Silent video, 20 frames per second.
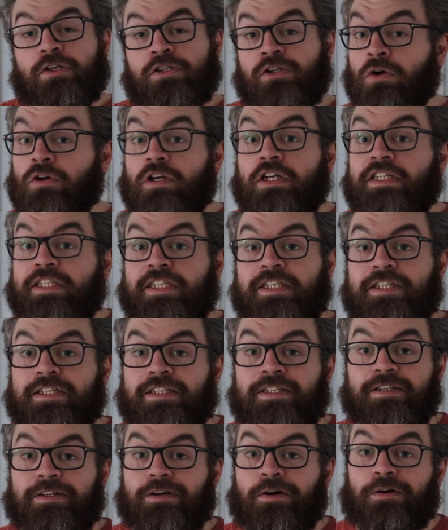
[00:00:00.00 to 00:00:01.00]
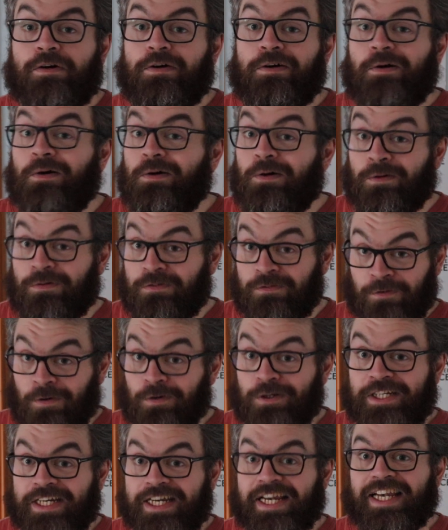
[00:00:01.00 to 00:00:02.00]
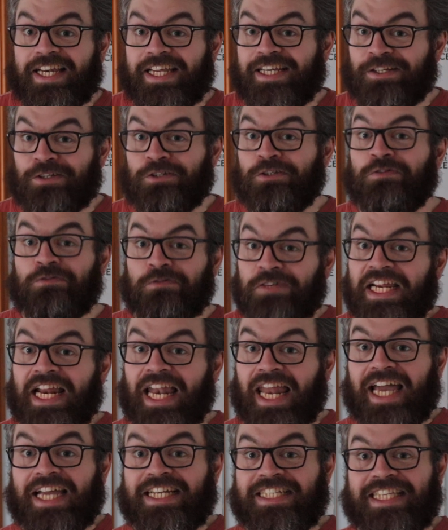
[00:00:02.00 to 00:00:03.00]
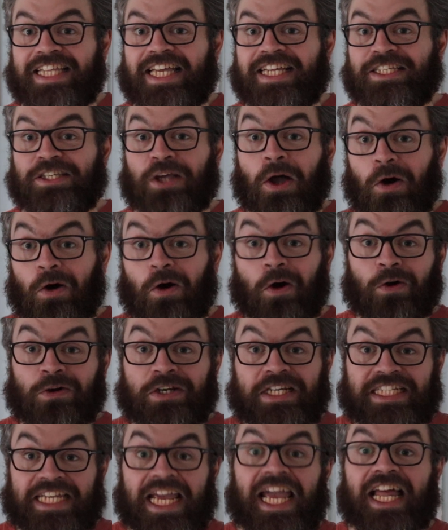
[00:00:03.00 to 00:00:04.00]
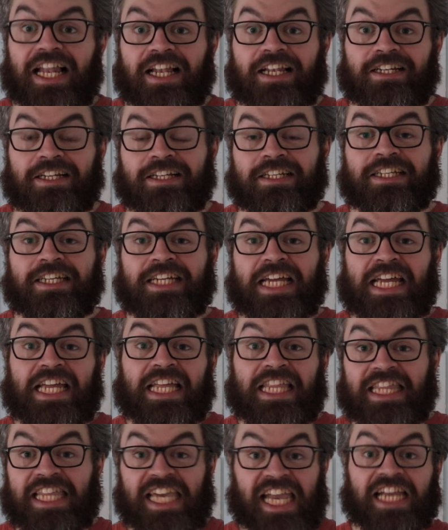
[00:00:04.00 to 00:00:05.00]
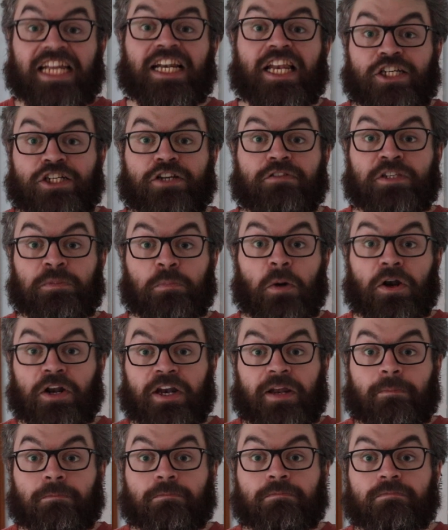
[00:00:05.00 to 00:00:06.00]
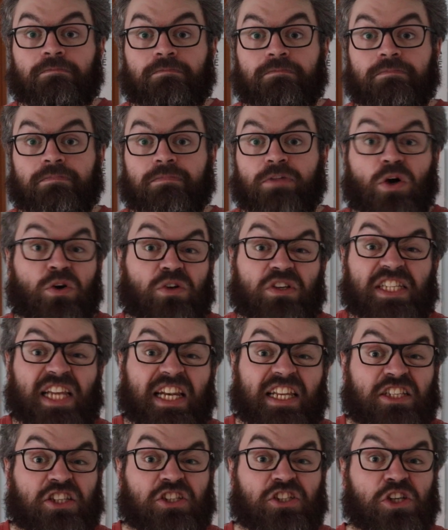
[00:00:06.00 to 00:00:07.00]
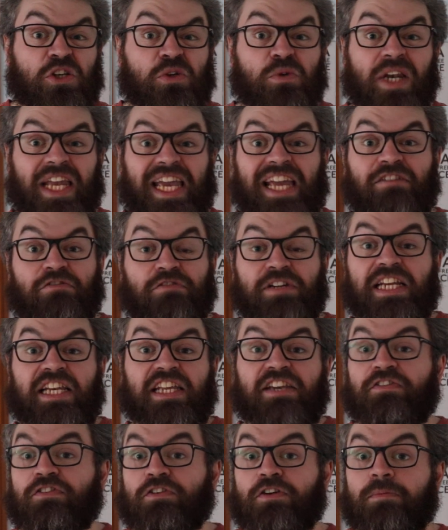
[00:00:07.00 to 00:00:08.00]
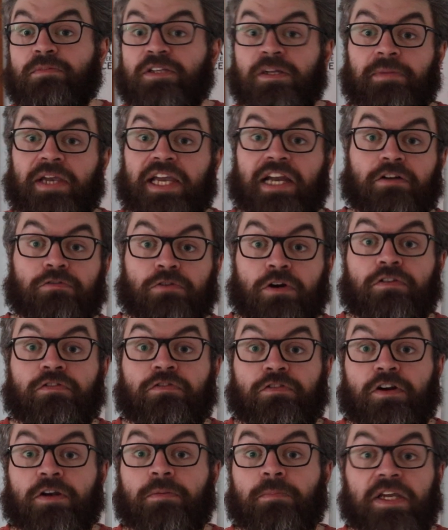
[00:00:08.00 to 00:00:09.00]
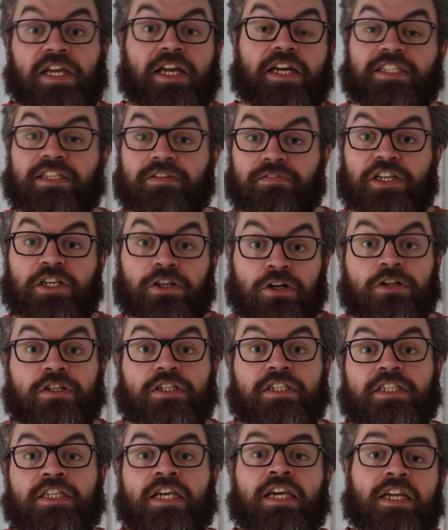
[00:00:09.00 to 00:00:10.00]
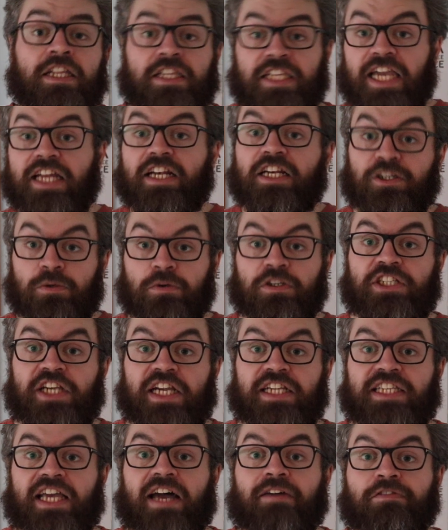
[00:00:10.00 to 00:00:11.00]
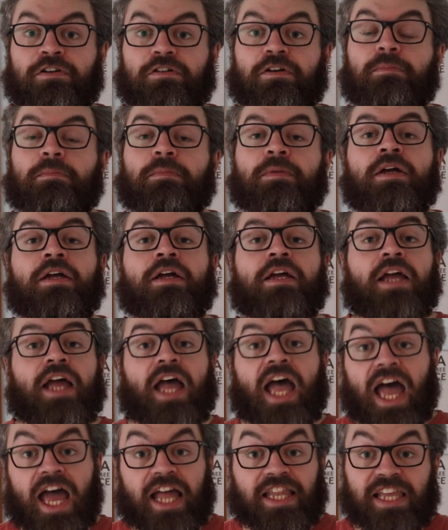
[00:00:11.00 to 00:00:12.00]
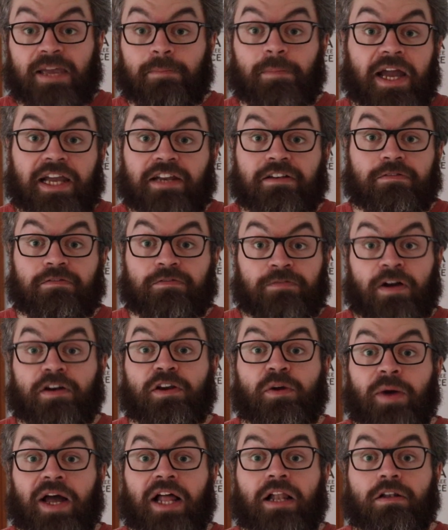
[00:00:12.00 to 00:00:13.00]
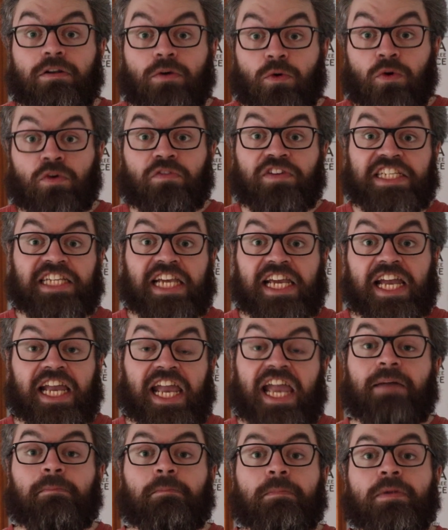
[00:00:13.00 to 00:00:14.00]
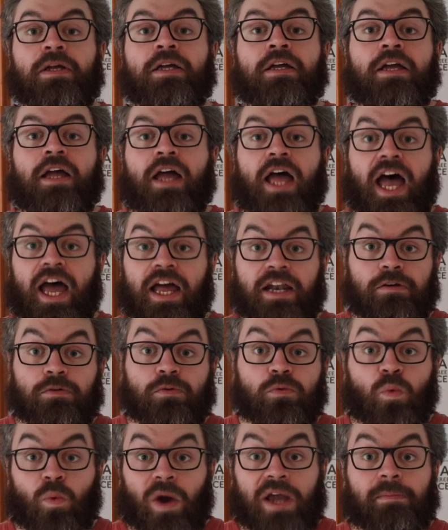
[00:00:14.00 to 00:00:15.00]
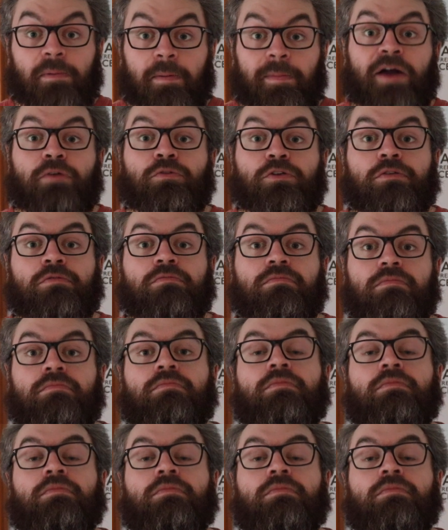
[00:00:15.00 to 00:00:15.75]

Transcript: Douglas unfortunately doesn't realise this until the English have spotted him, until it's too late really for him to make a run for it, because if he does, the English will chase after him and they might very well overtake him and wipe him out.